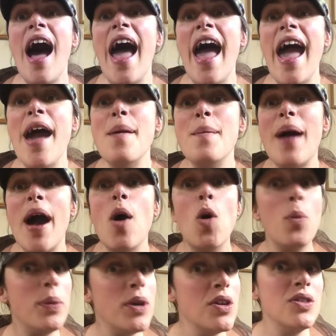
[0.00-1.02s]
I
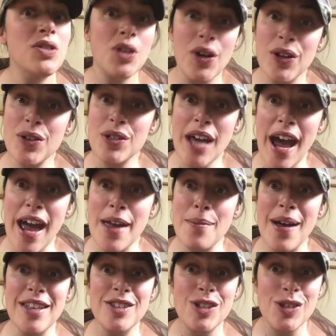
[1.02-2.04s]
hope you enjoy your time
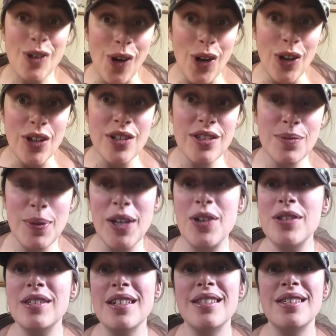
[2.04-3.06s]
in Scotland
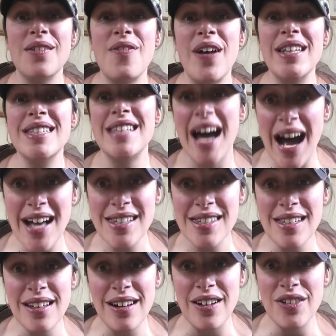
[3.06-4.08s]
because it is a
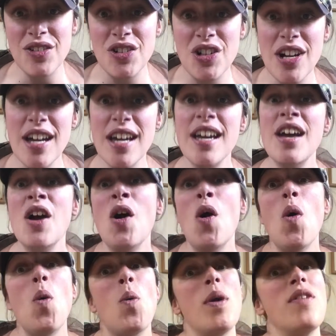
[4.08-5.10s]
fantastic country.
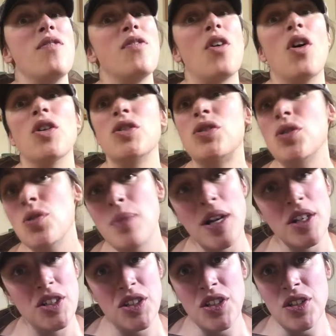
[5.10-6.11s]
We've got so
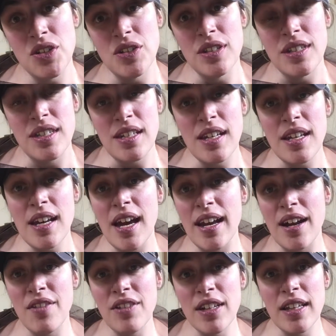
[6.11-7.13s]
much to do and see,
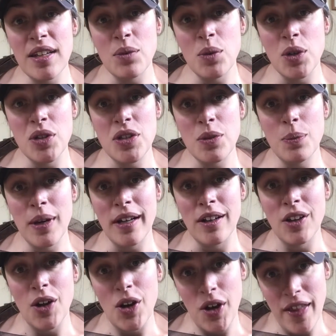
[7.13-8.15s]
and I really want to bring
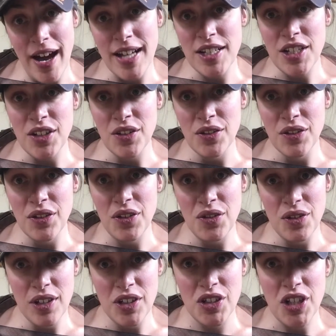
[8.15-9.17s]
a lot of that to you
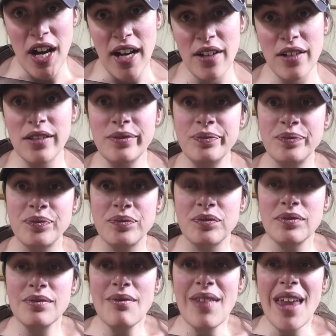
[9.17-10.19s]
through this channel.
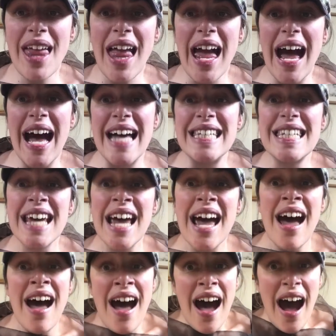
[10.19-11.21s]
And
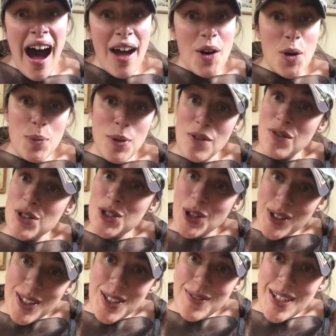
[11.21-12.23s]
I hope you've
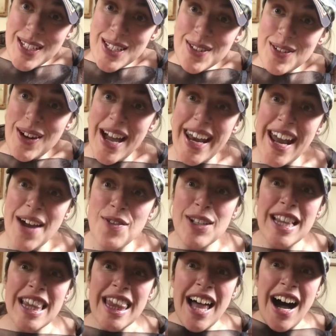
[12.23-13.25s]
enjoyed this video, and I
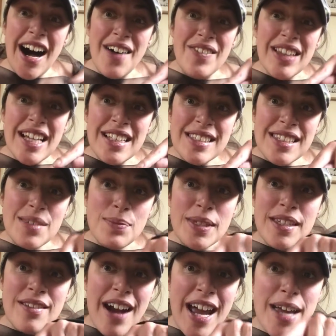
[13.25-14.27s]
would love a little
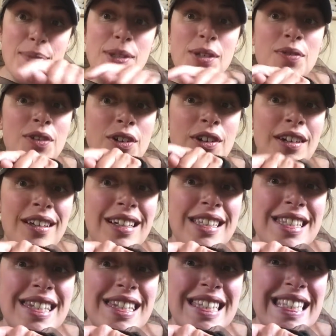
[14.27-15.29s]
subscribe, so if you
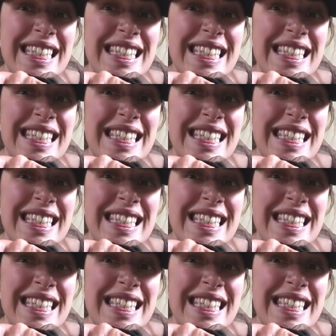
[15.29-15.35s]
just